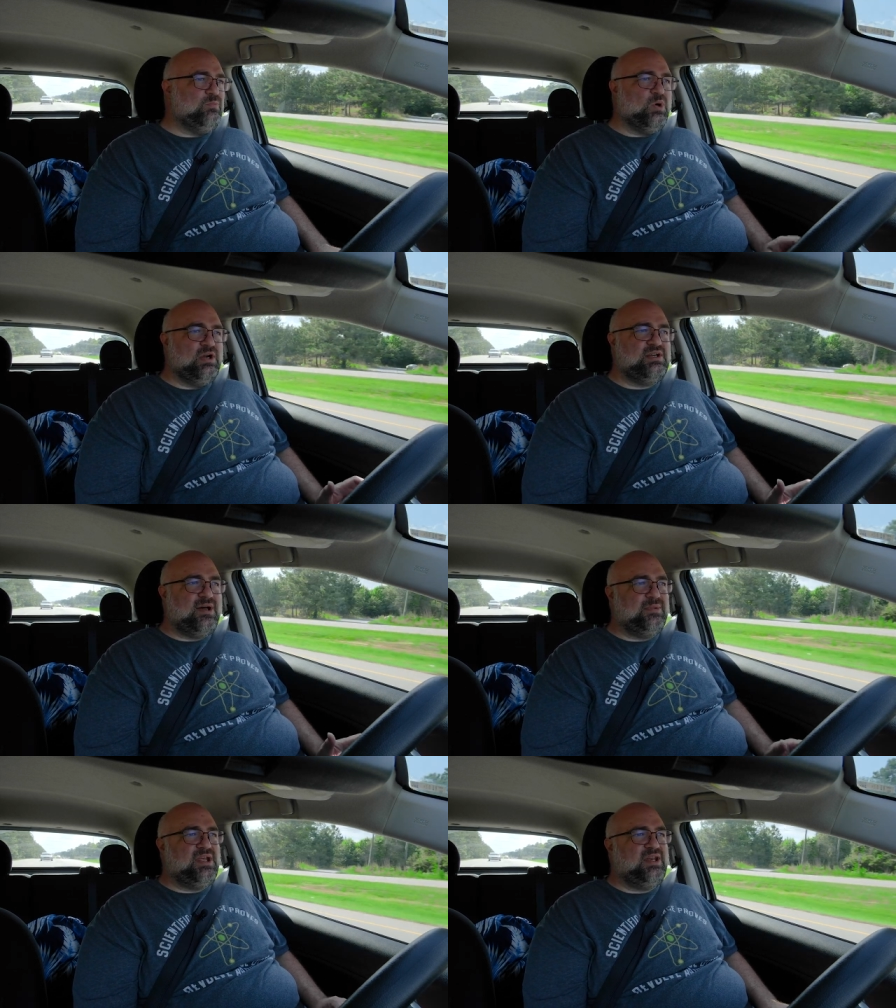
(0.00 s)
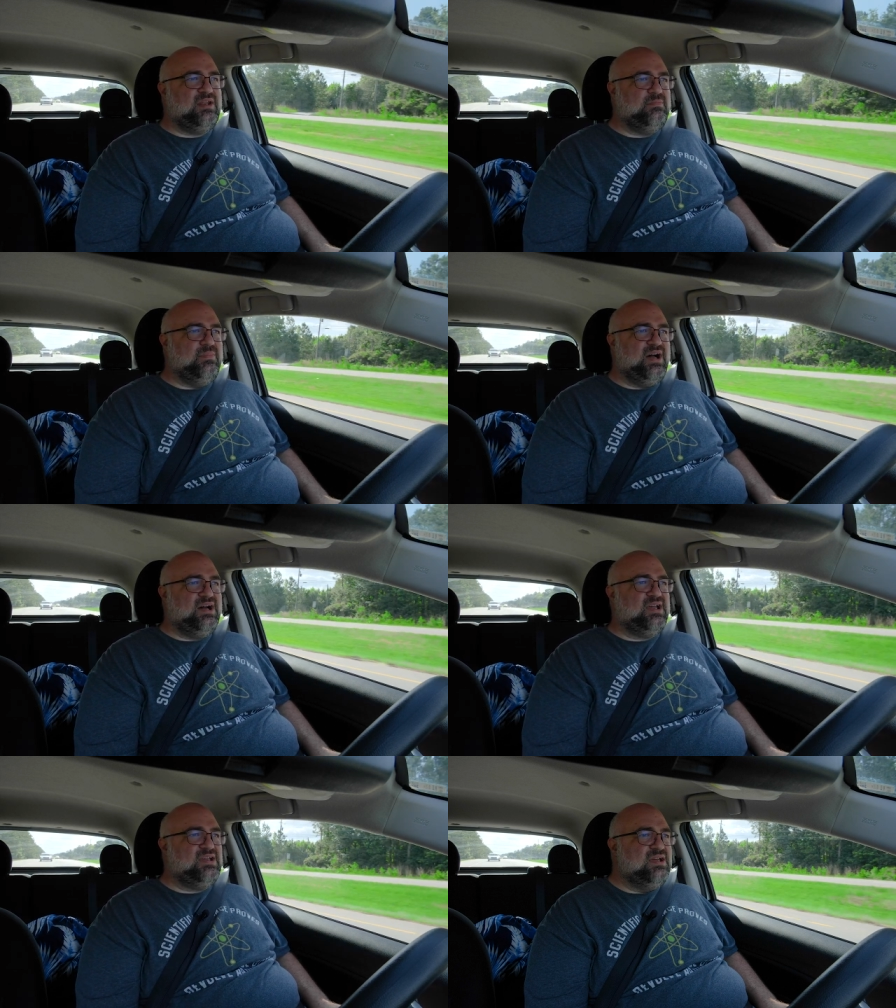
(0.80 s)
were dominated
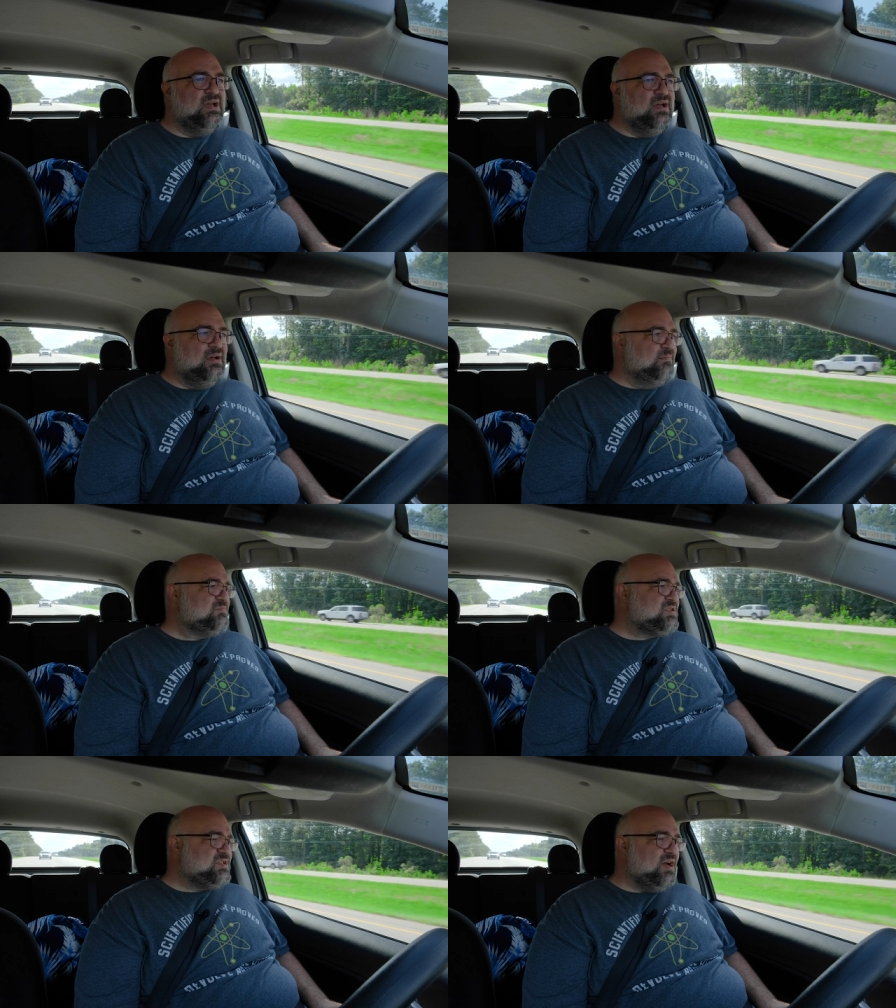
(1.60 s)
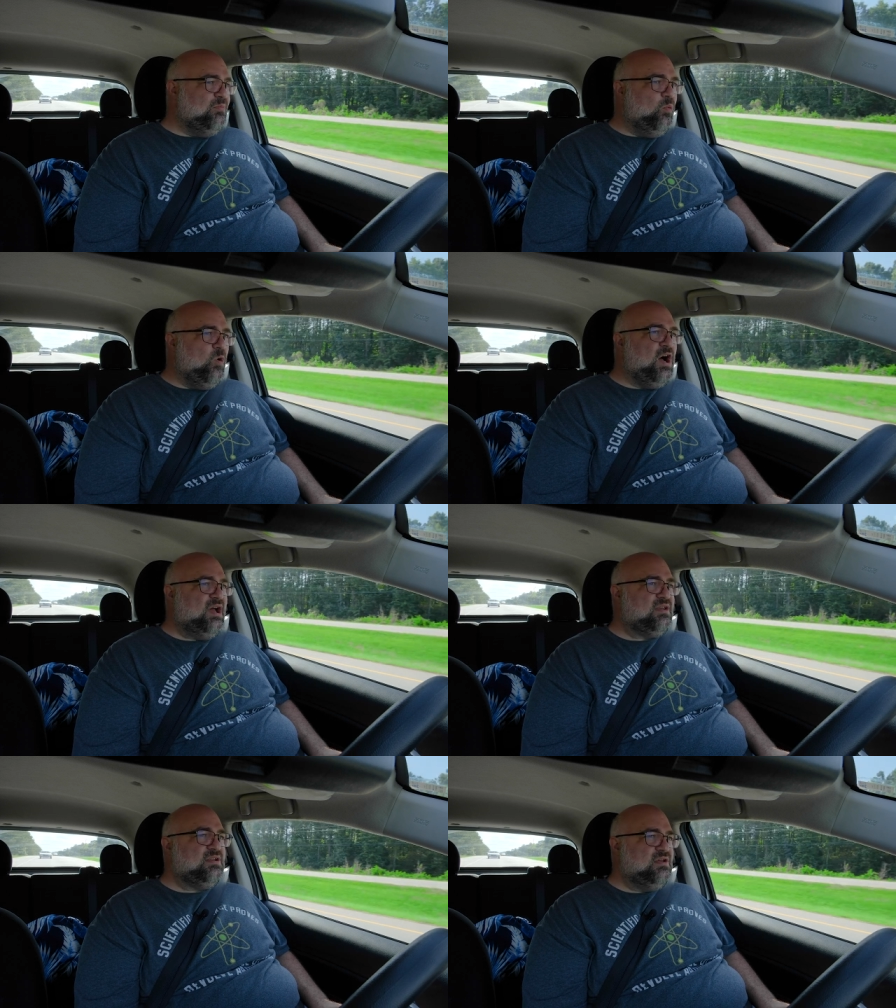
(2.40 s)
by
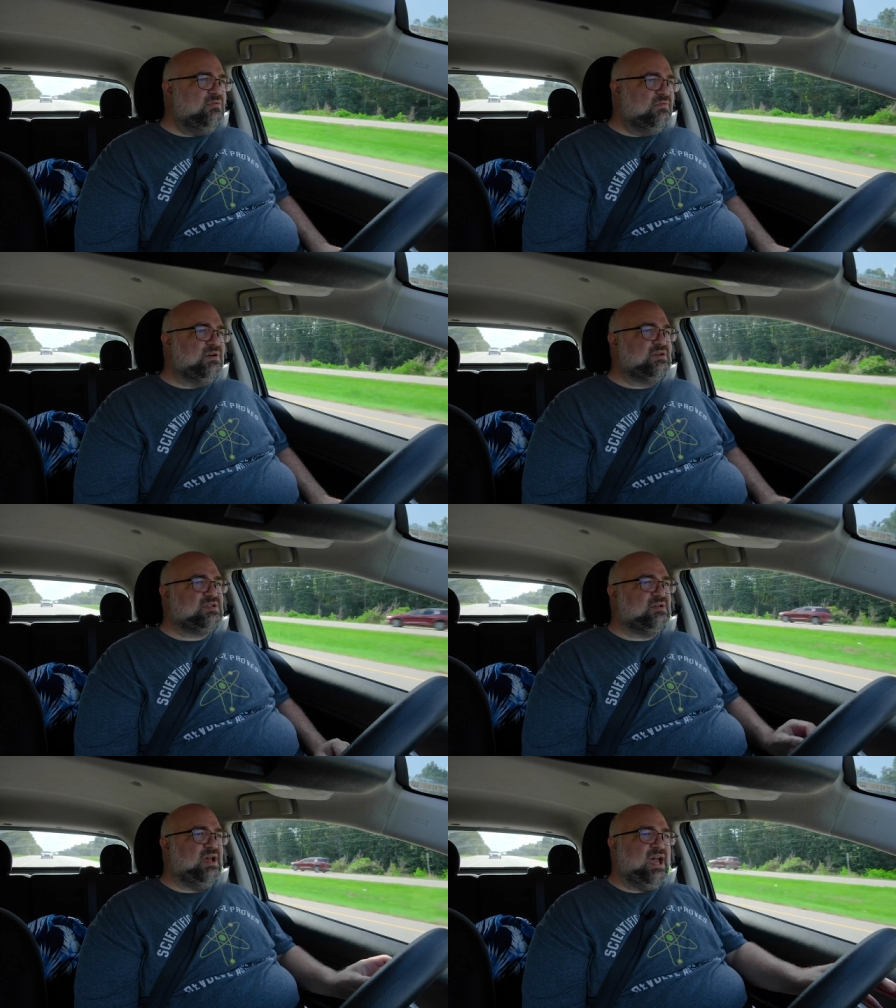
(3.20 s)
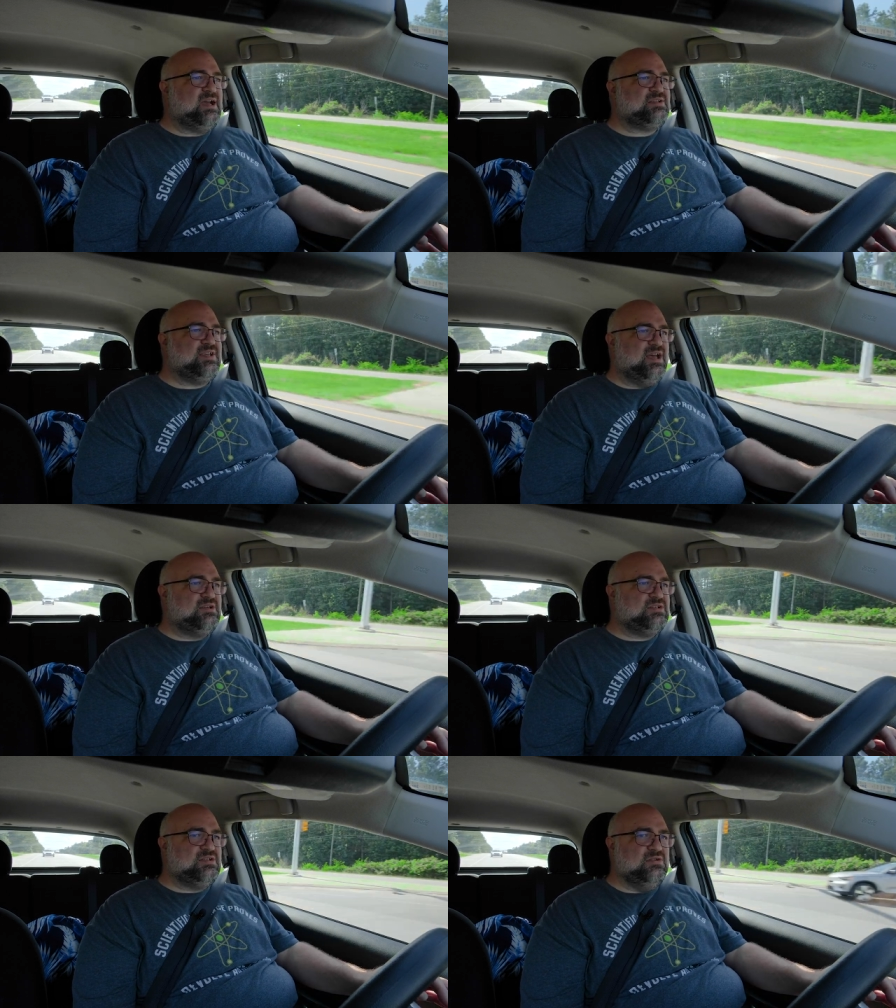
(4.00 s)
somewhat universal
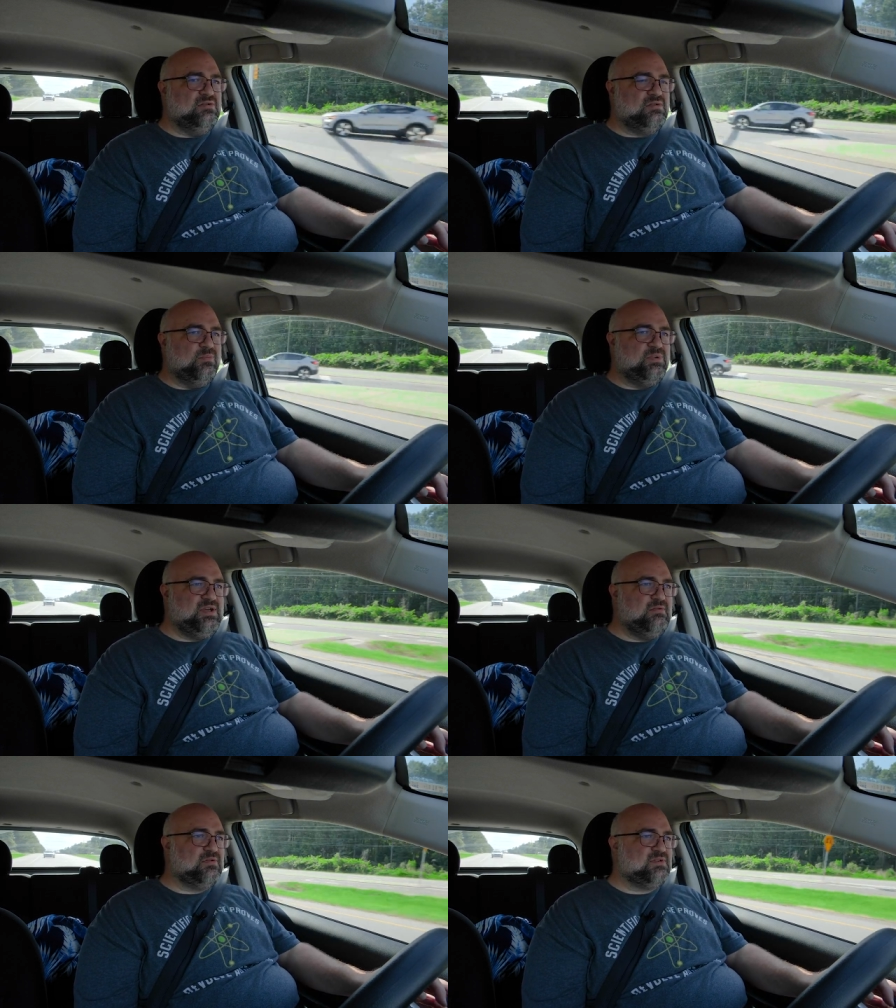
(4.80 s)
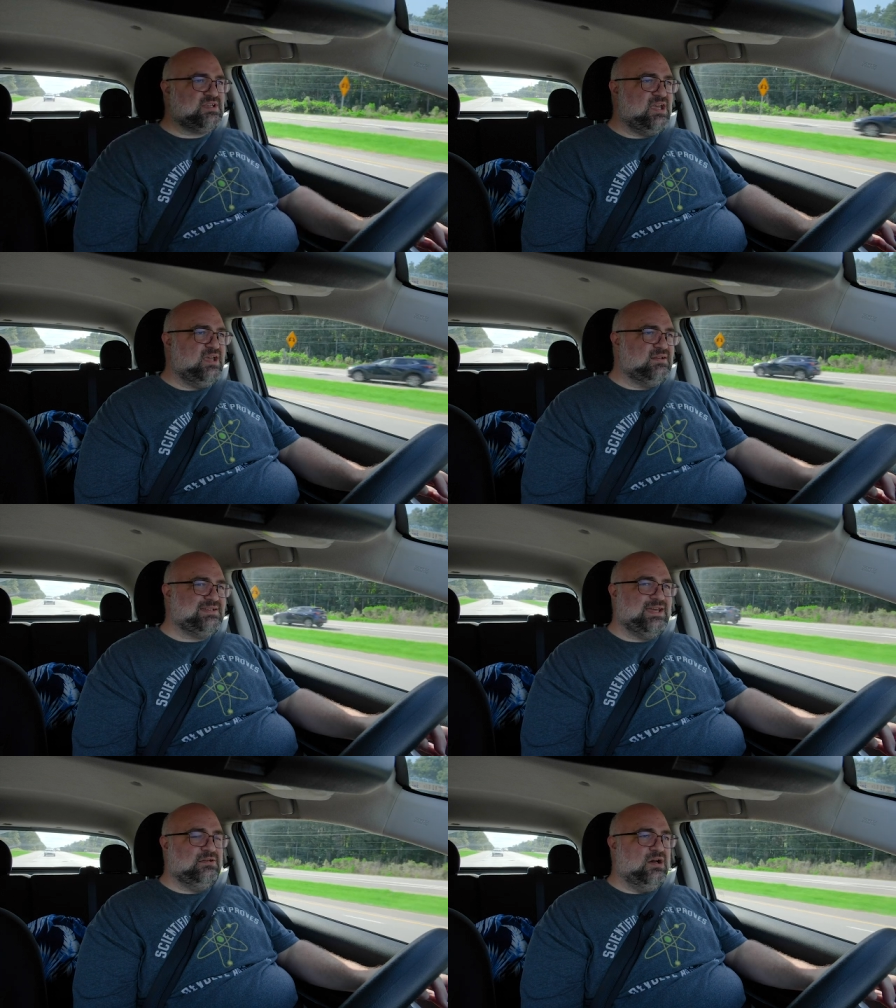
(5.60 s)
access to computers
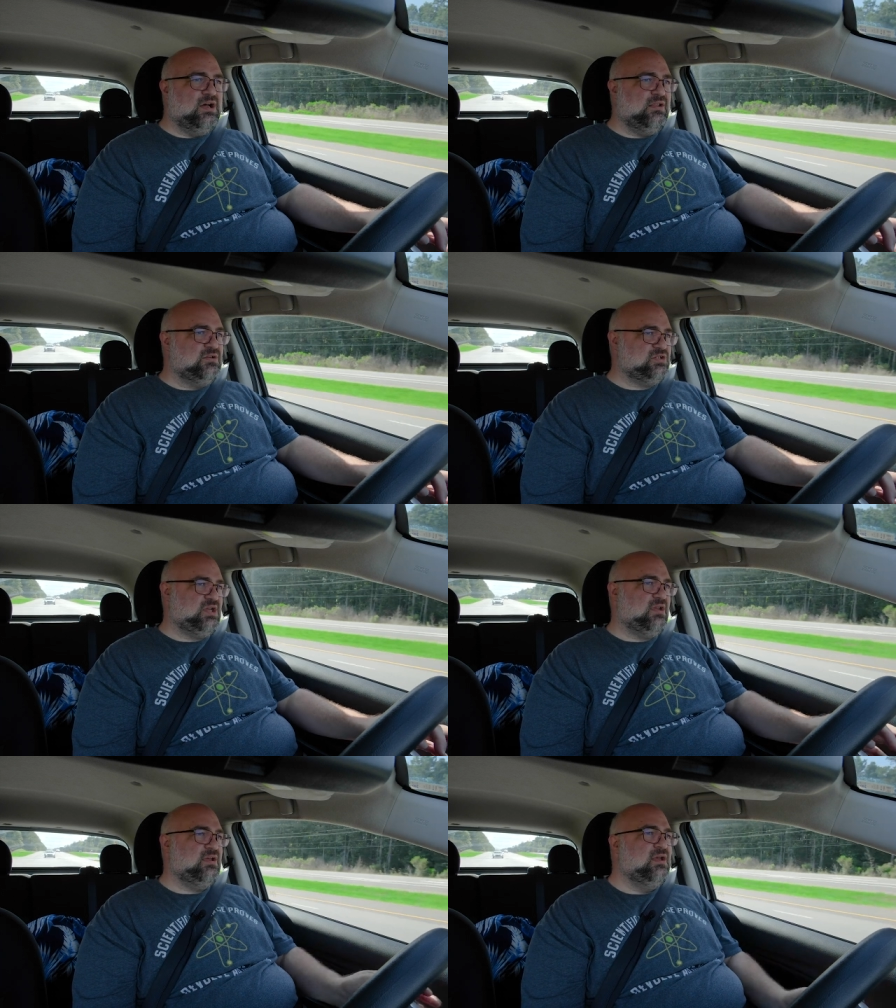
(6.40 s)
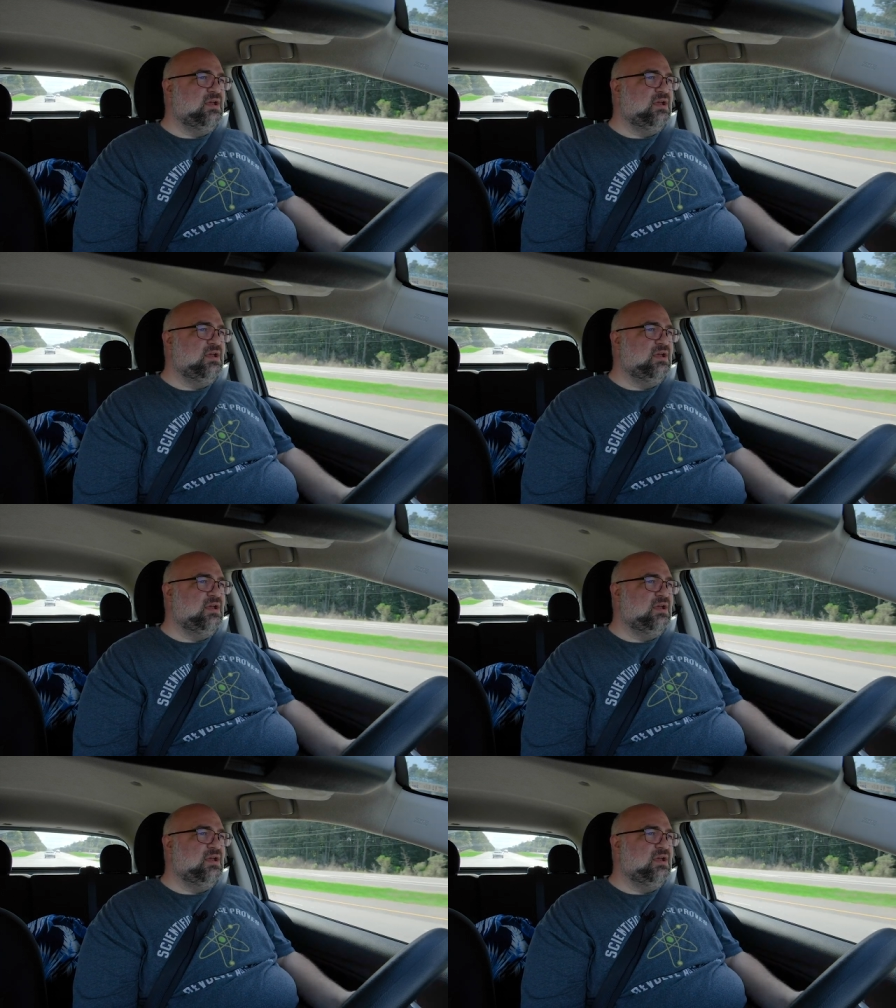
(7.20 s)
and technology.